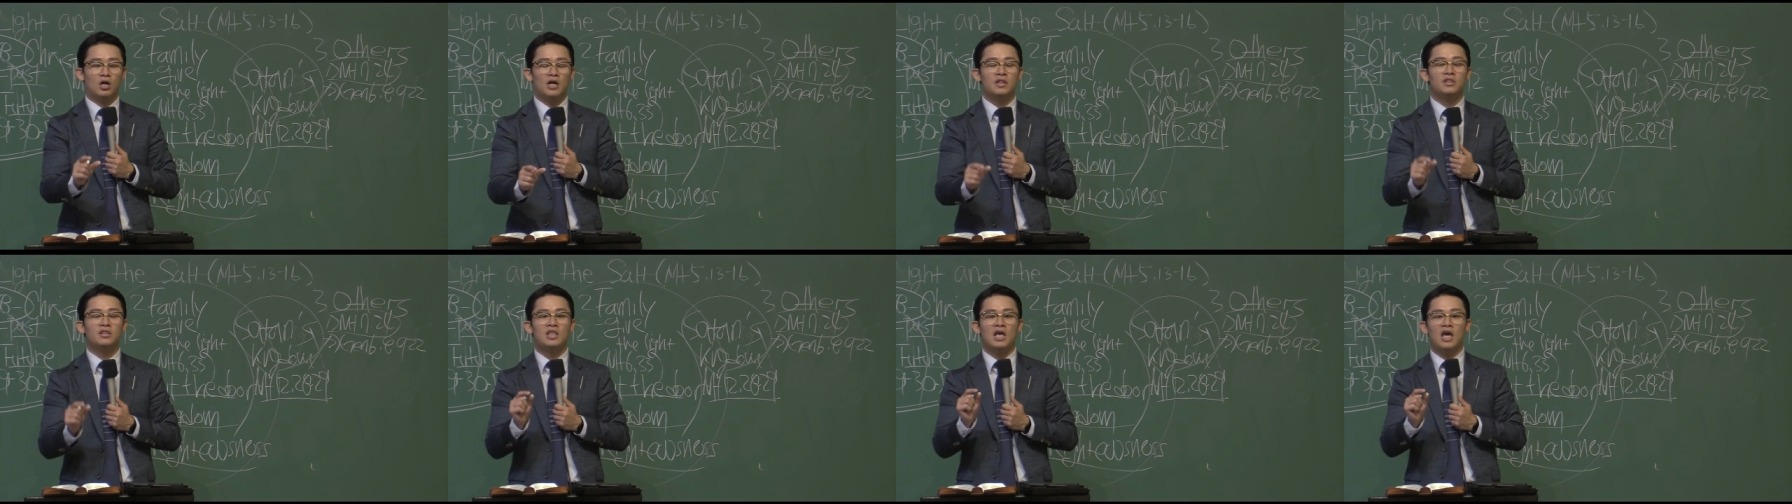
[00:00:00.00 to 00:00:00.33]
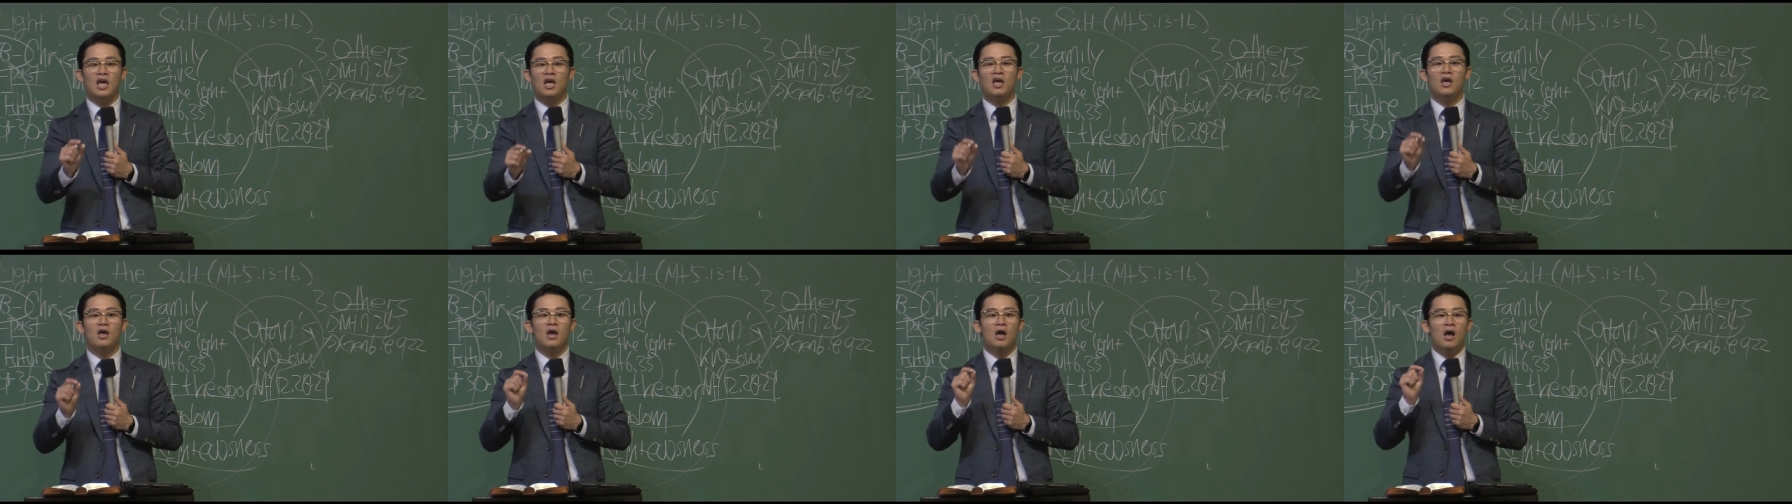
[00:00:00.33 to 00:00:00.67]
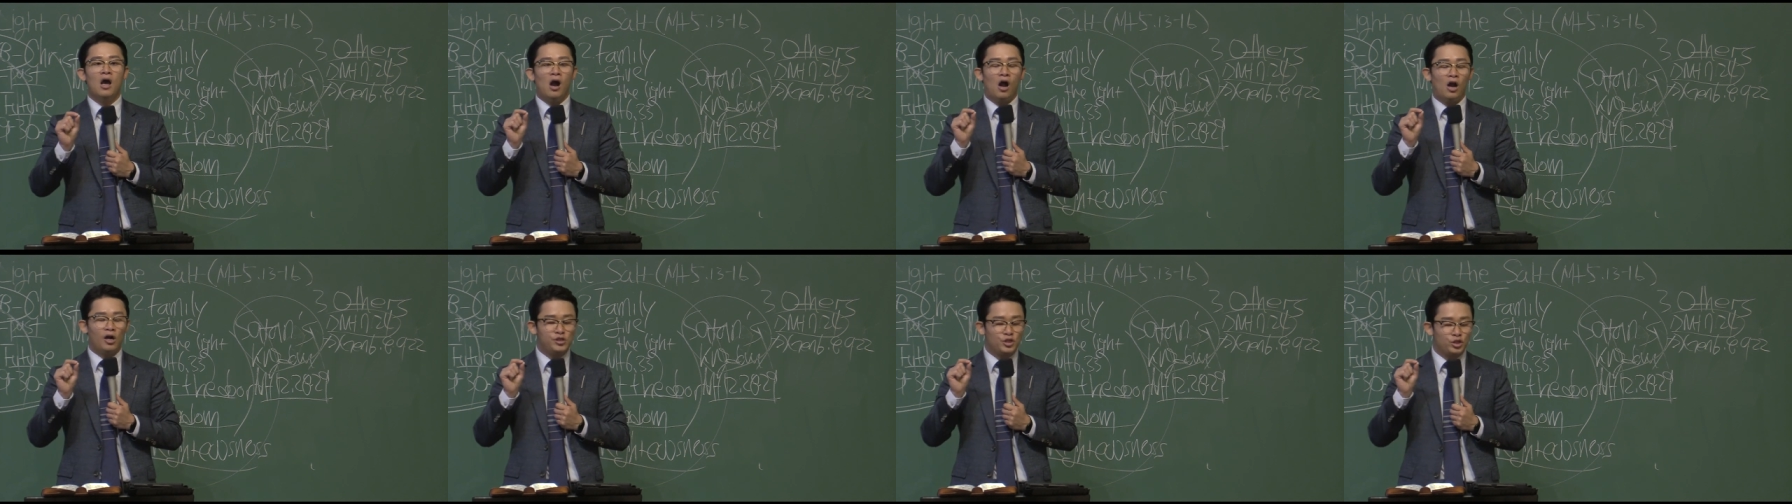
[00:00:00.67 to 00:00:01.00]
and they
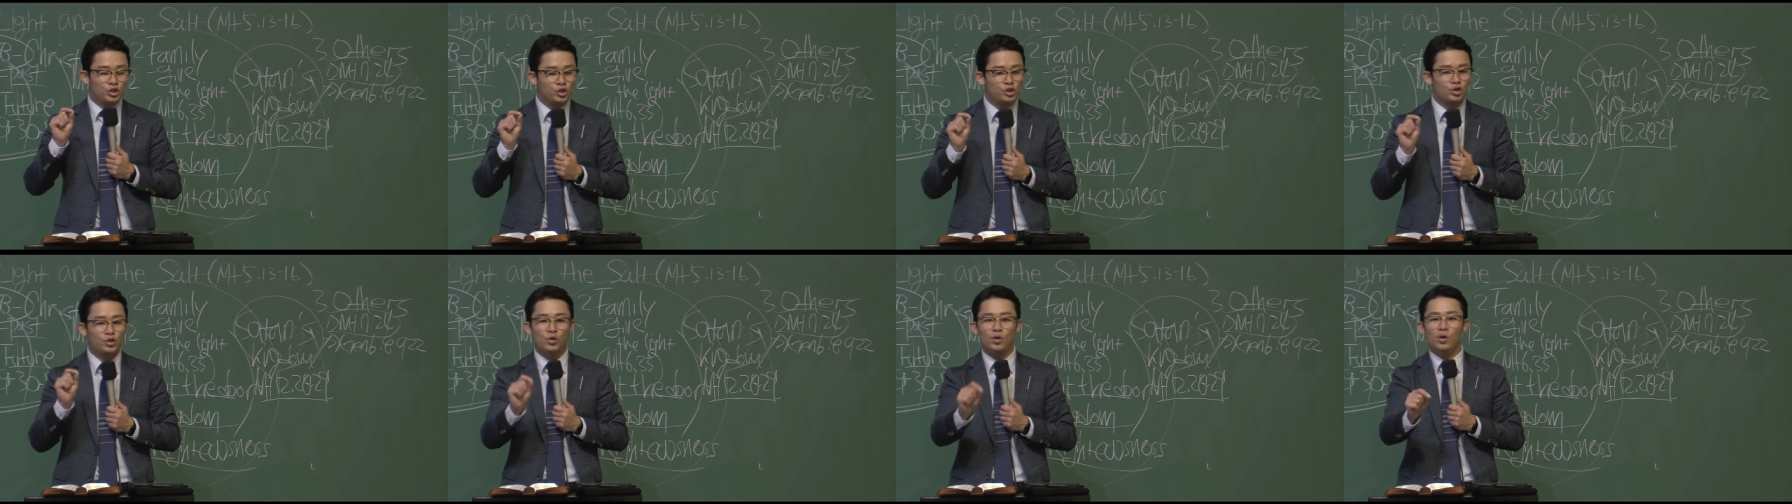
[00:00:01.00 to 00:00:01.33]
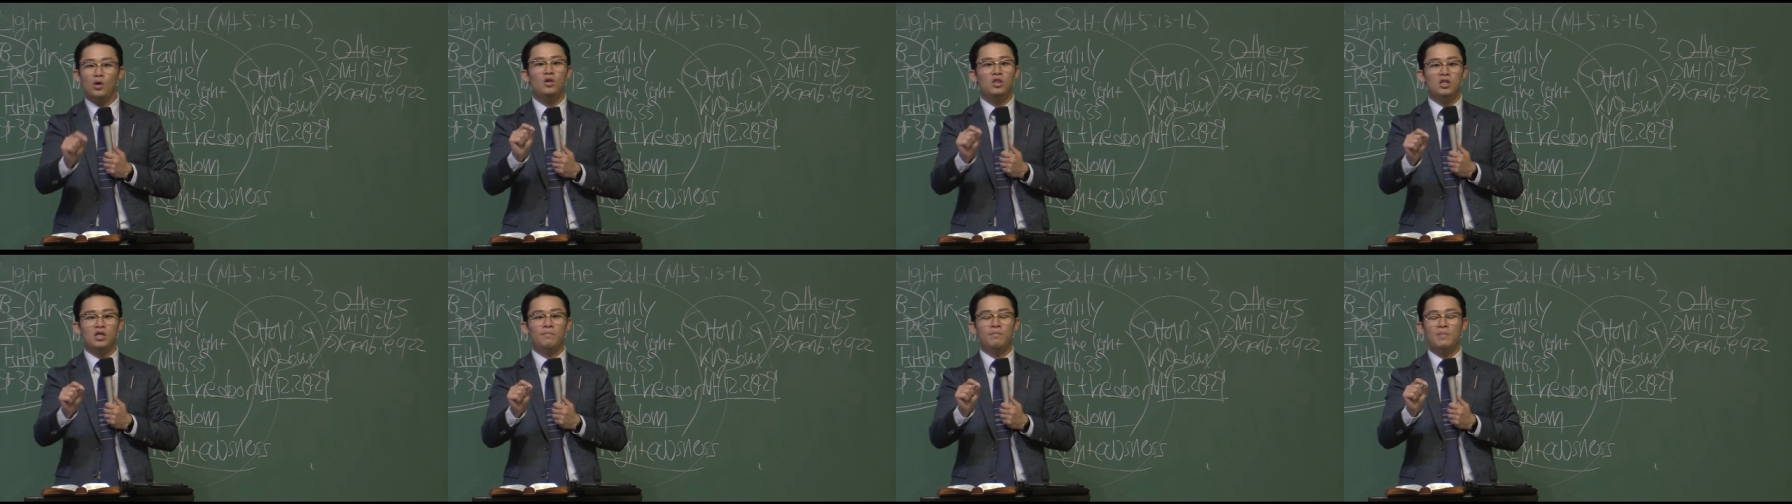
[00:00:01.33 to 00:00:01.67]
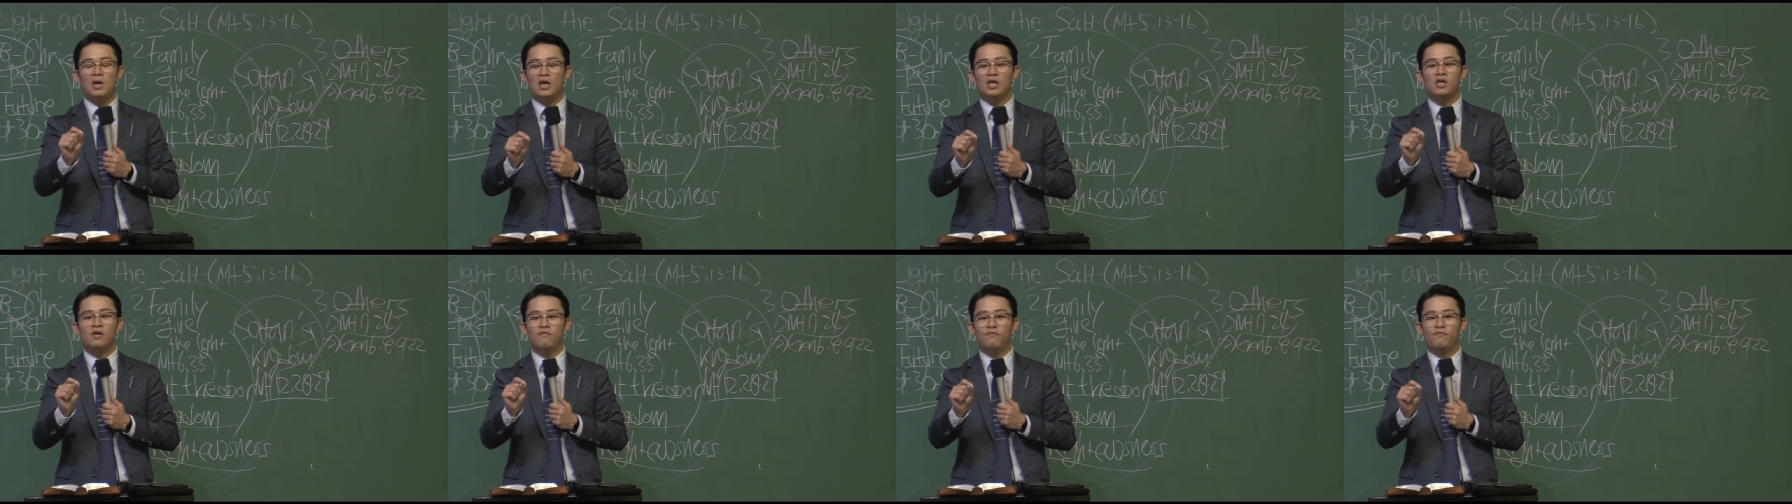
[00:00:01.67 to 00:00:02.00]
are surely
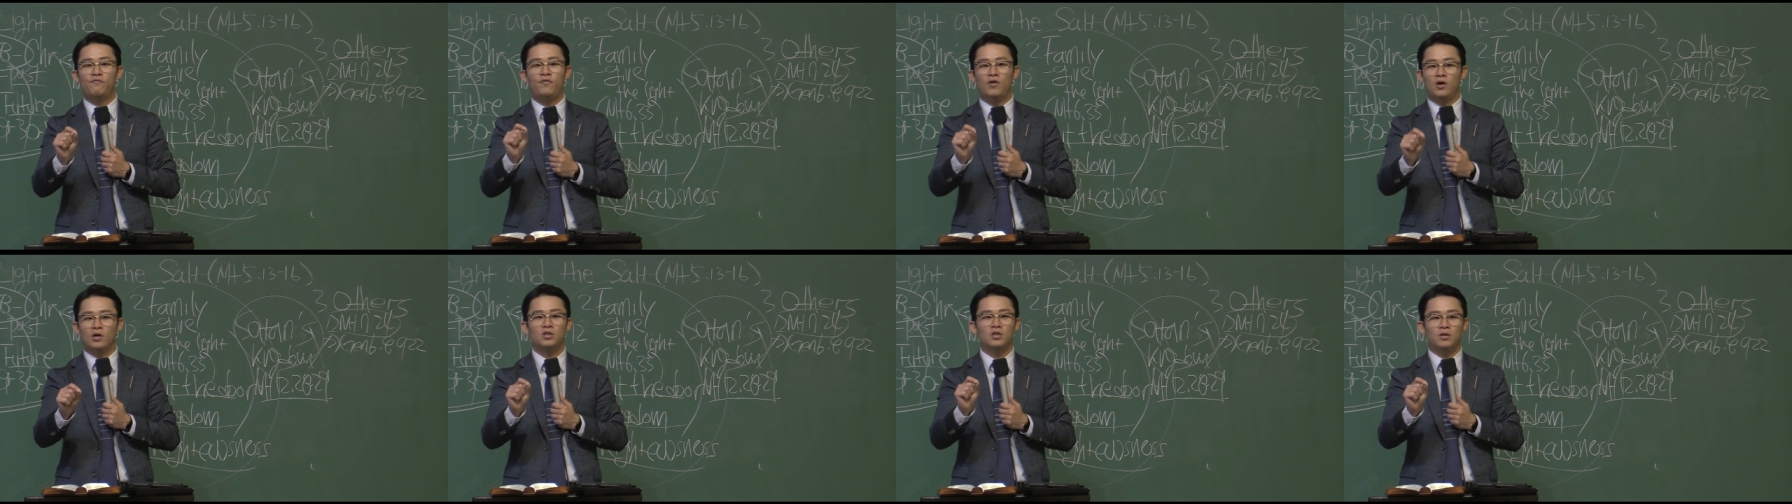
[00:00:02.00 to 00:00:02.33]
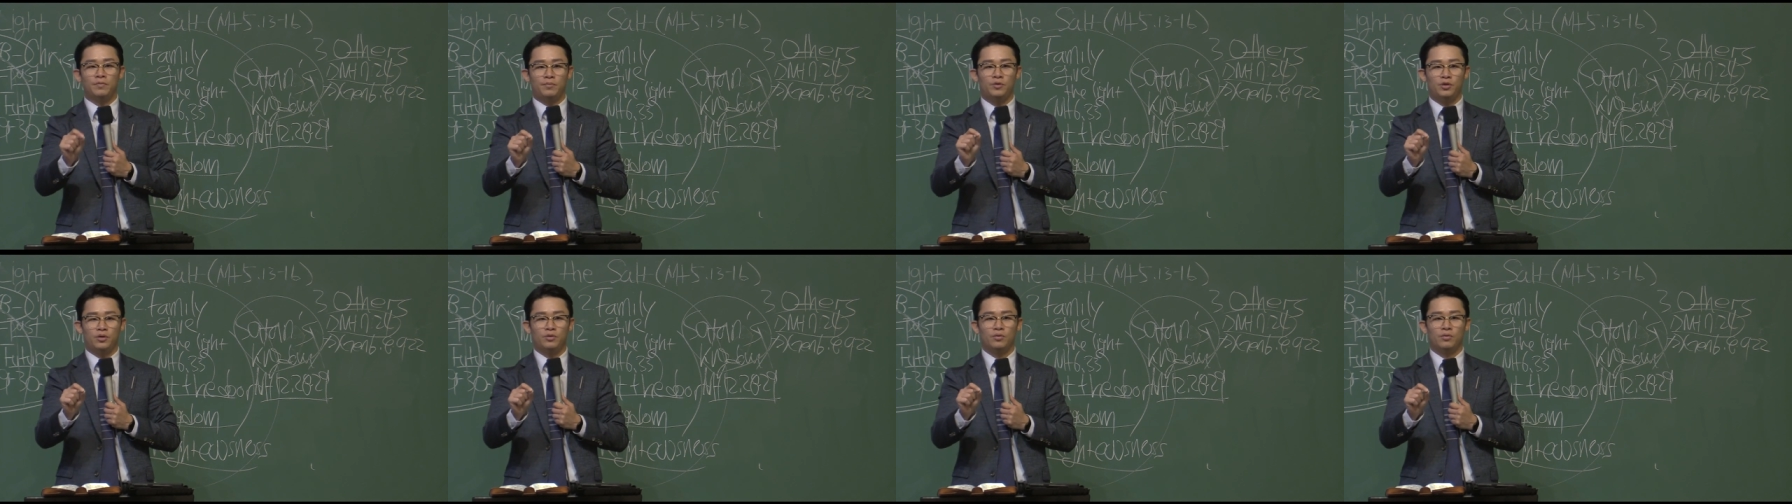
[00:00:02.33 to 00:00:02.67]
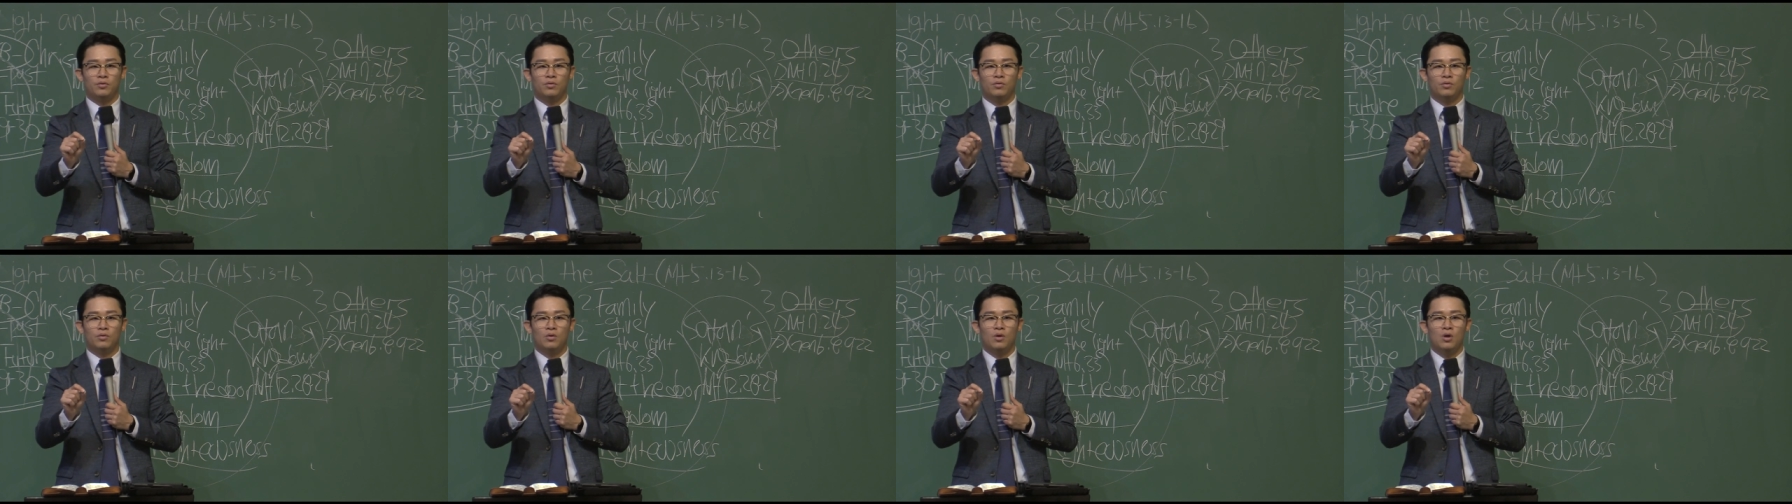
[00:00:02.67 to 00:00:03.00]
making fun of
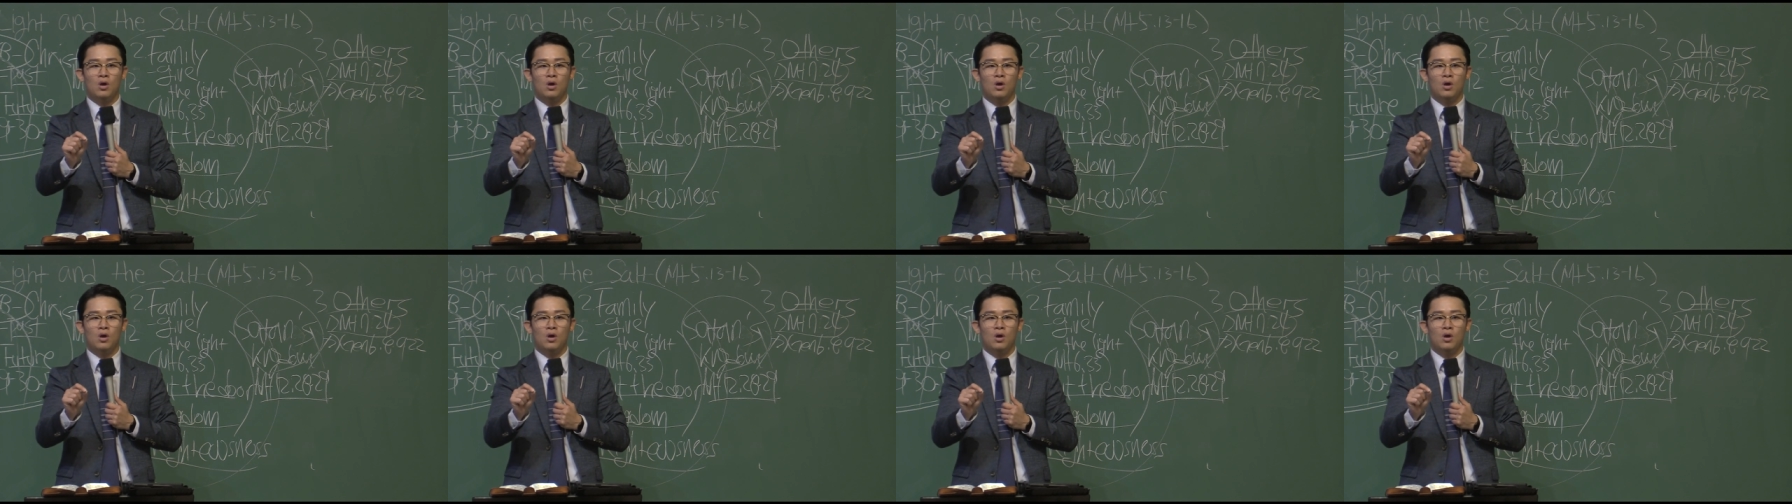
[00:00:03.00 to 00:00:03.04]
you.